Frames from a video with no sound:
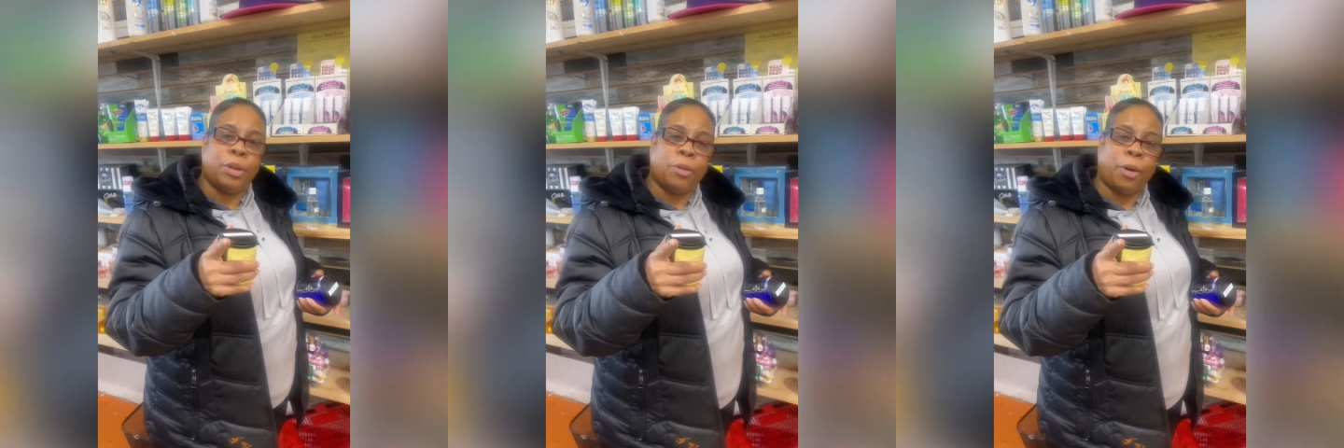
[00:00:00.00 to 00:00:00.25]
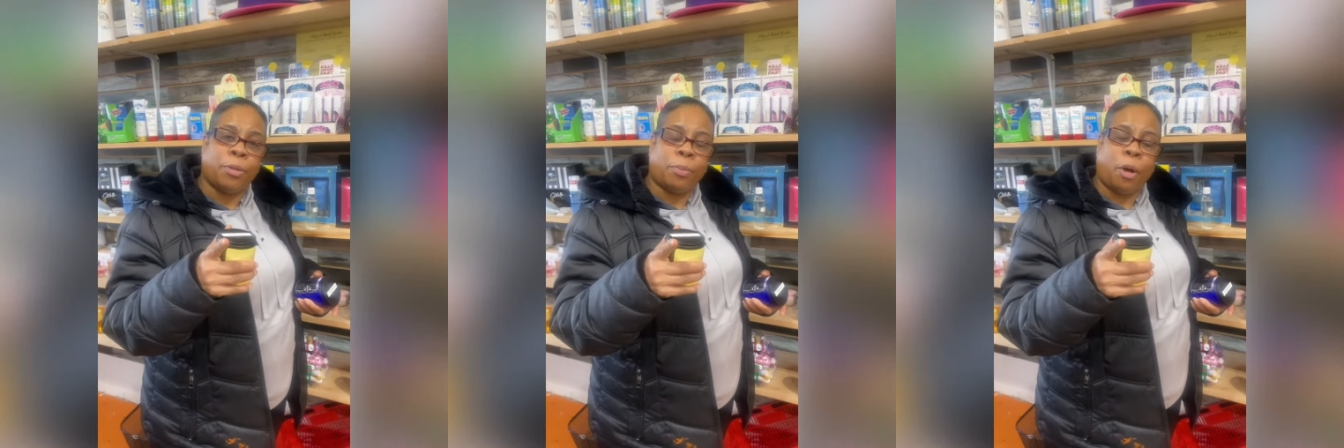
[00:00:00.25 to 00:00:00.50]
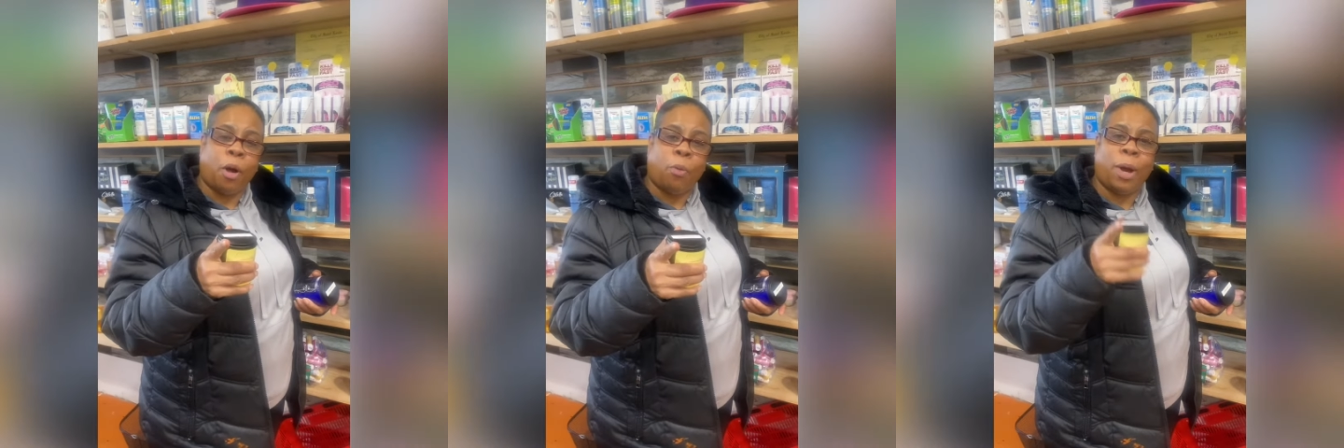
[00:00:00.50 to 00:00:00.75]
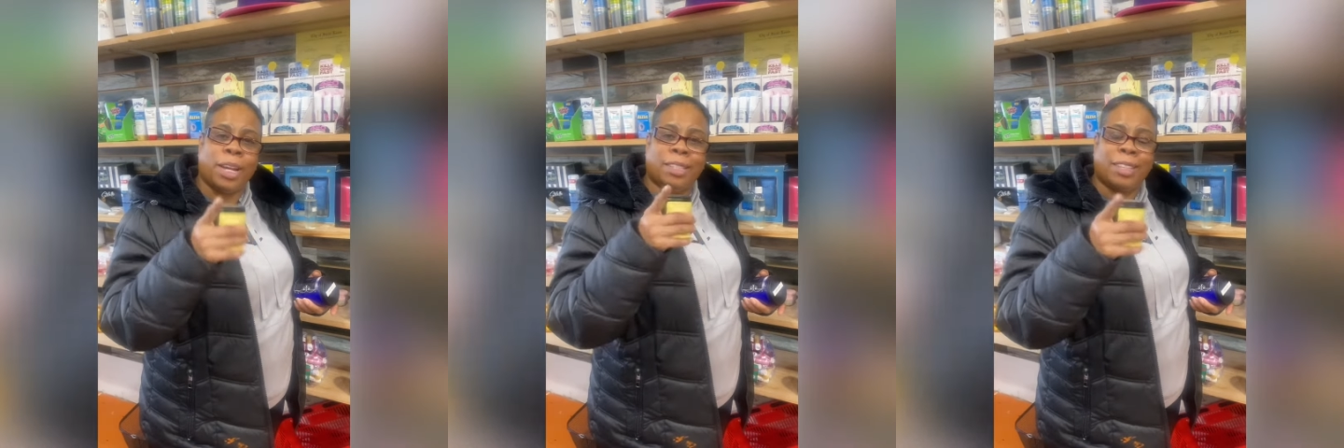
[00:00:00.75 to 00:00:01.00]
North
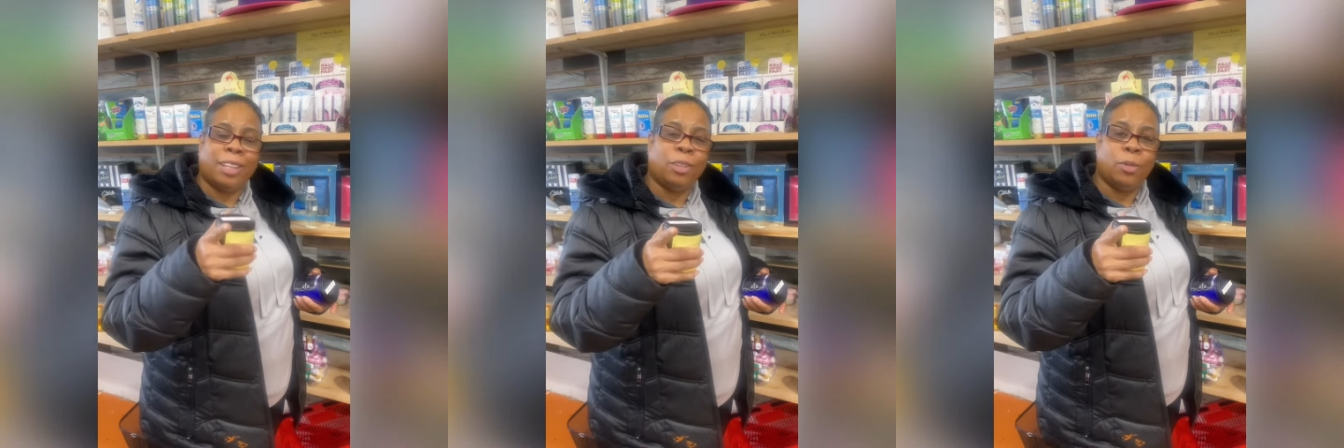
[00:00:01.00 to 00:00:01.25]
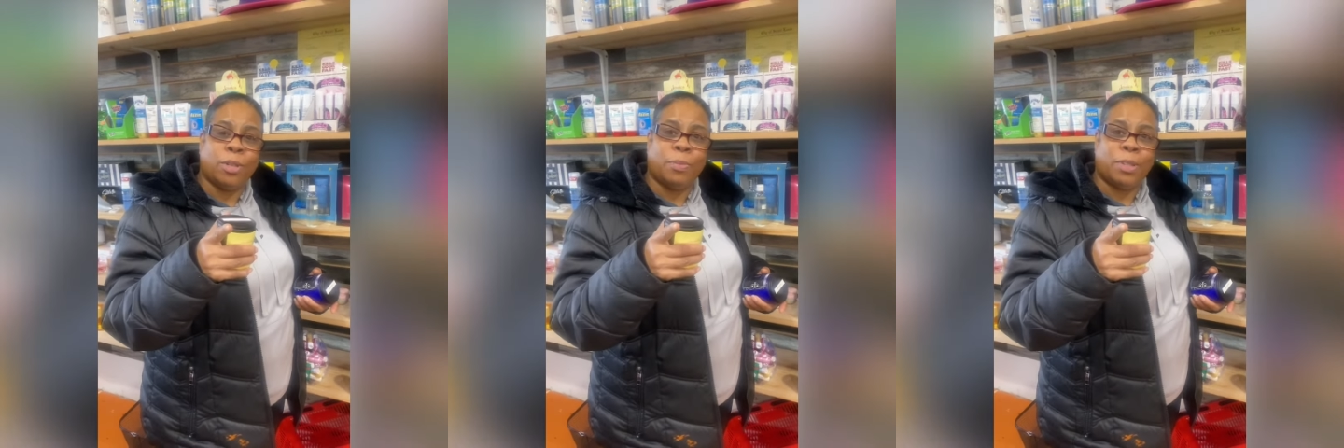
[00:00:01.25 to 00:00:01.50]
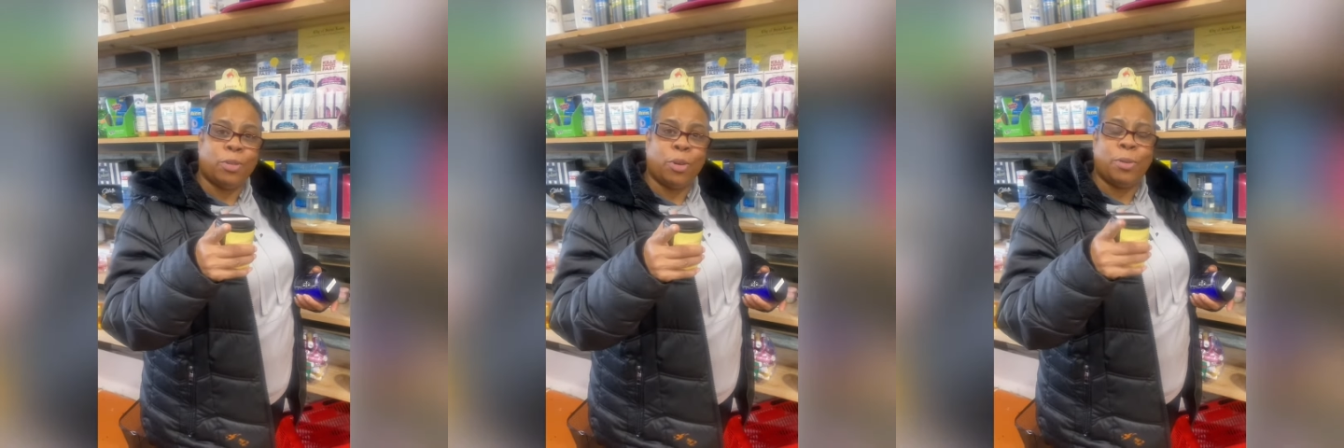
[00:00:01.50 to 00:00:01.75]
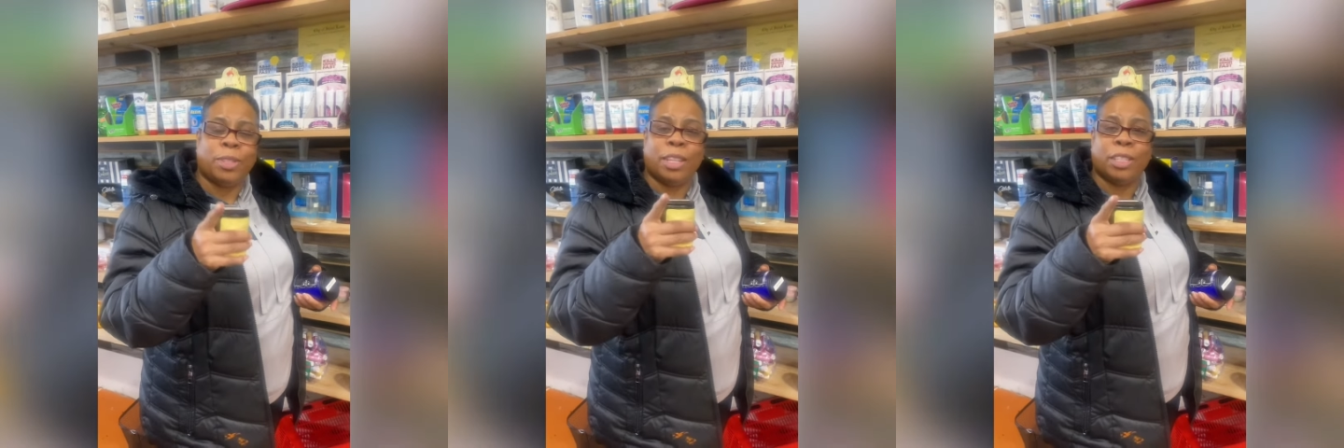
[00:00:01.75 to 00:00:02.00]
Broadway, St. Louis,
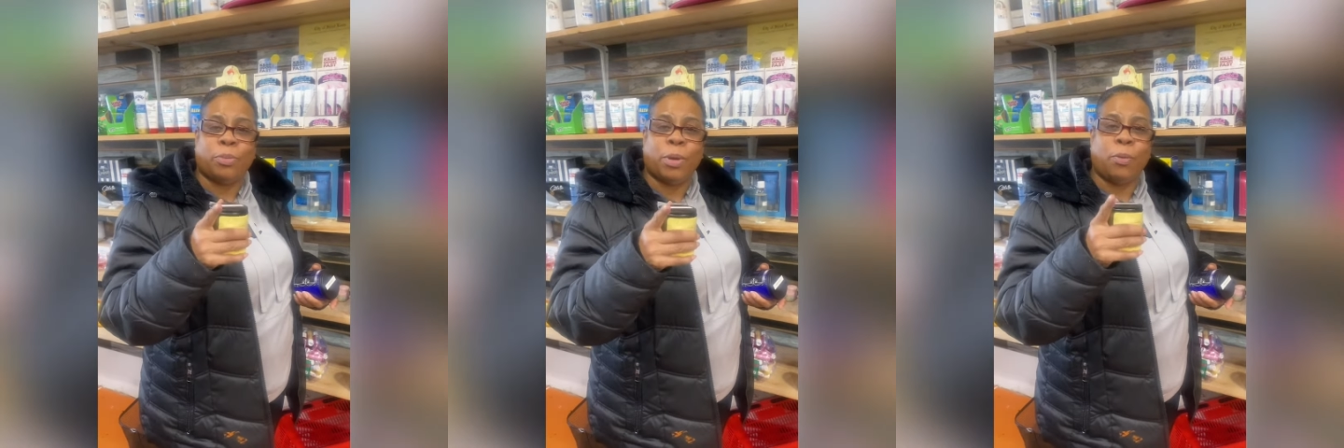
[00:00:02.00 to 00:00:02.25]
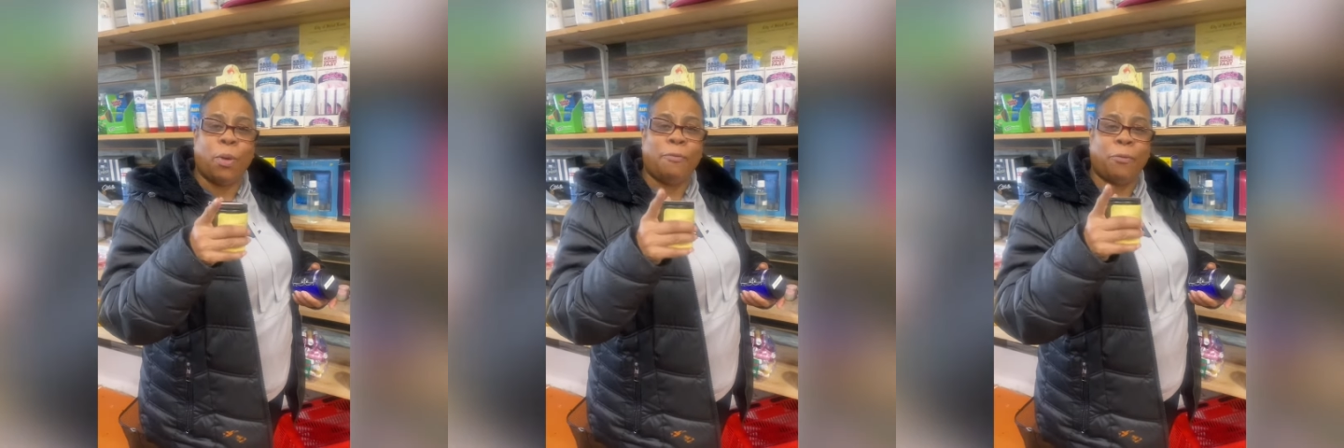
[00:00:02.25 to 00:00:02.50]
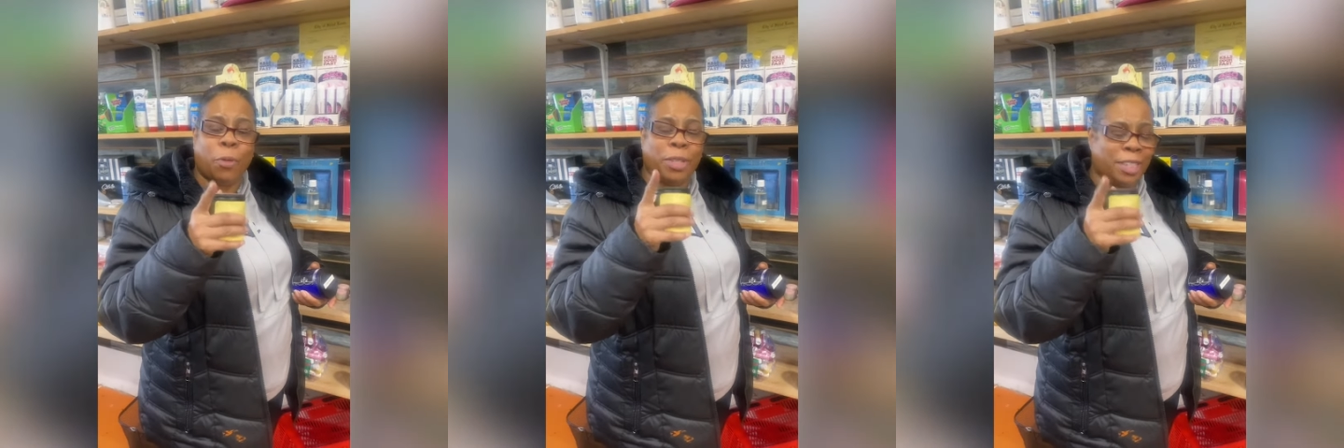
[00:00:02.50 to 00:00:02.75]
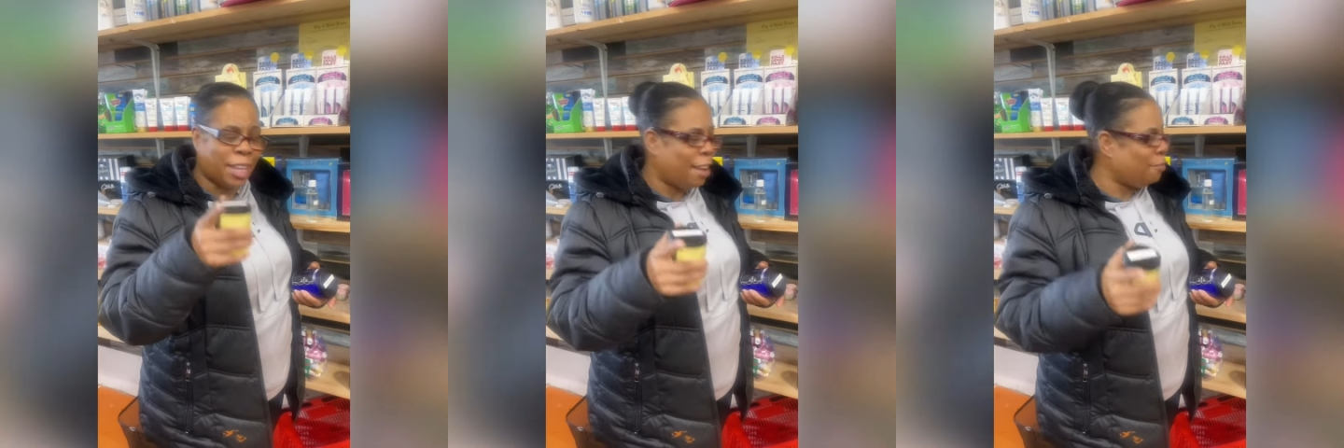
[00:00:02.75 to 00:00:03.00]
Missouri
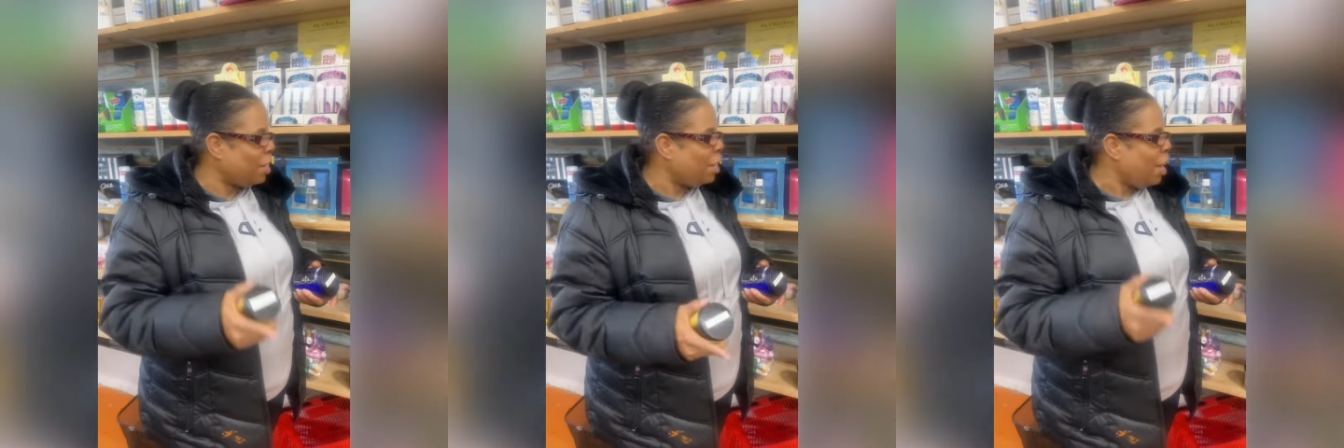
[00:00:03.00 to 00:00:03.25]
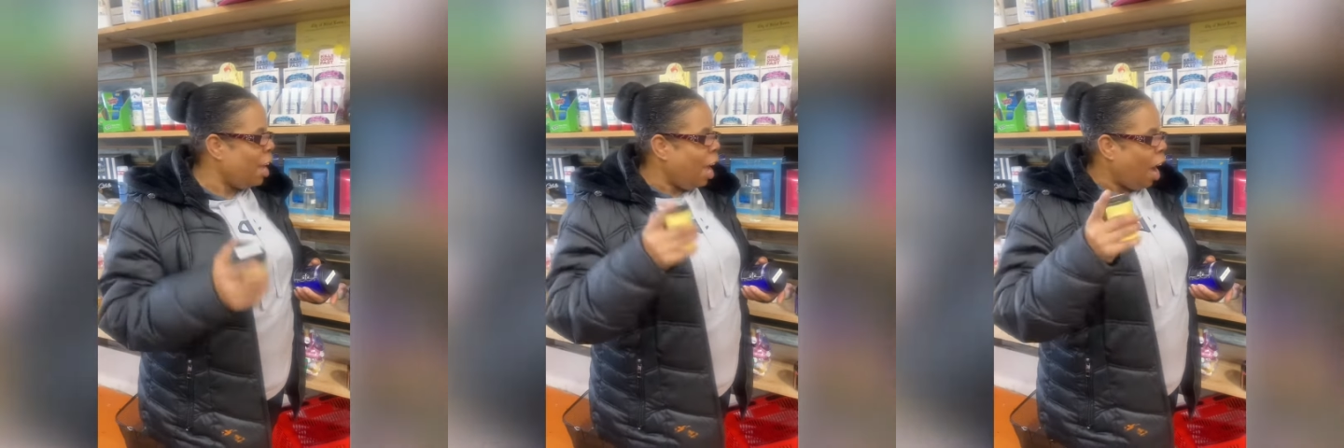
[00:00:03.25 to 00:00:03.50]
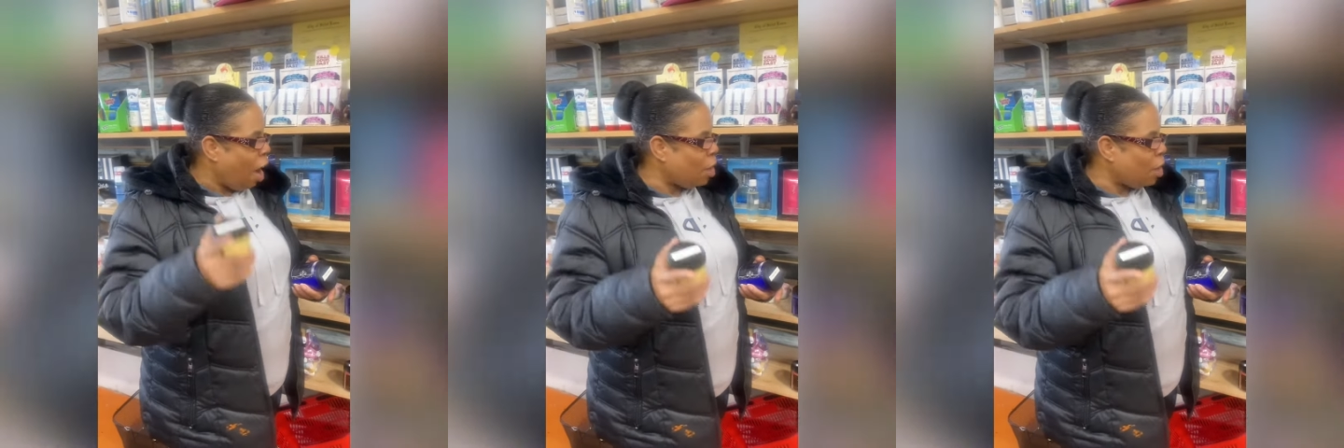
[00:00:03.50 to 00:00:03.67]
63147.